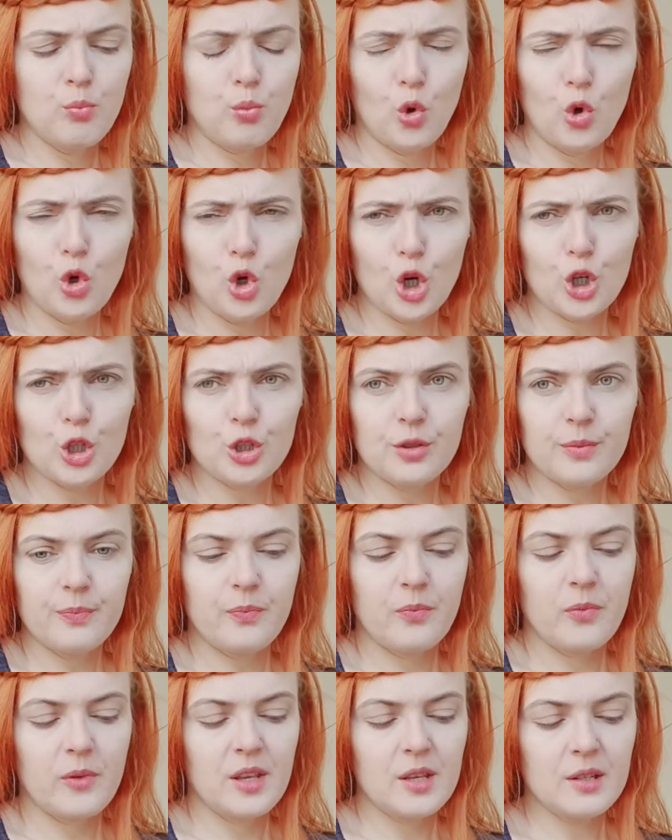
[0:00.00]
Good.
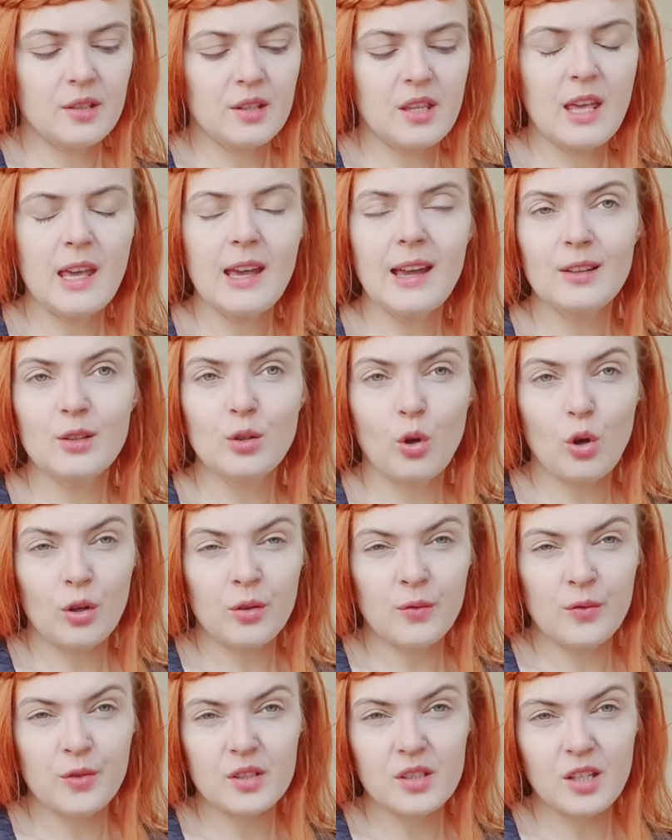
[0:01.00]
Yesterday I had a
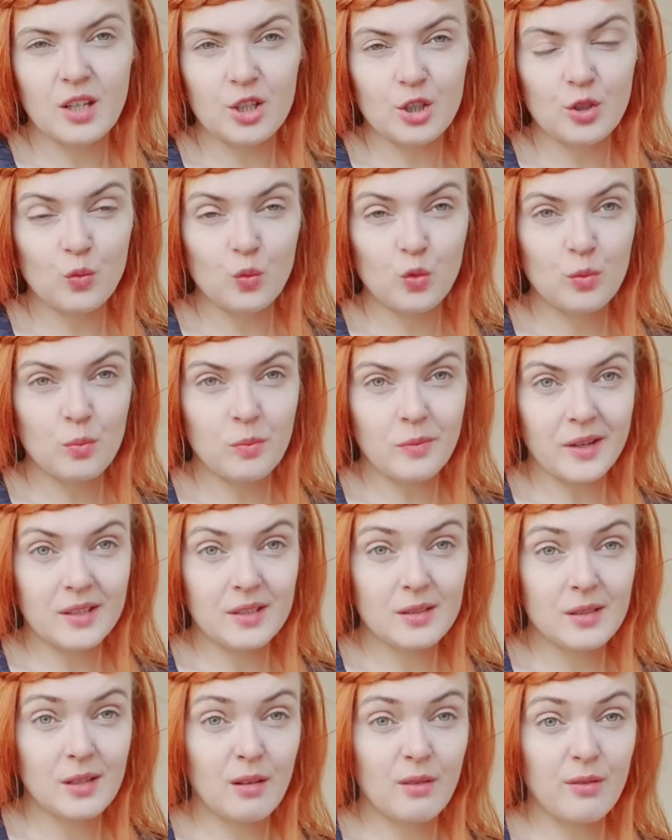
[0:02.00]
conversation with
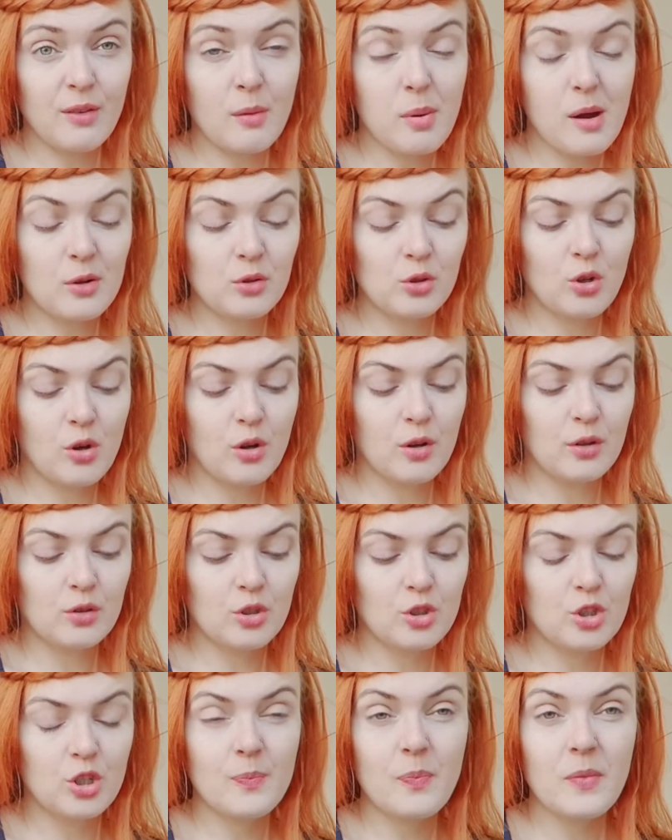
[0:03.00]
myself about going to
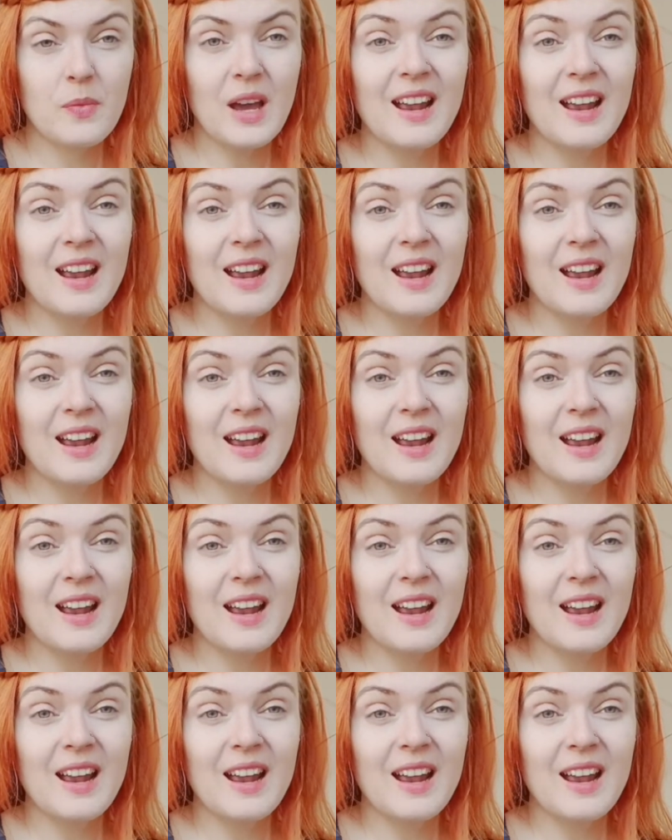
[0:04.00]
gym.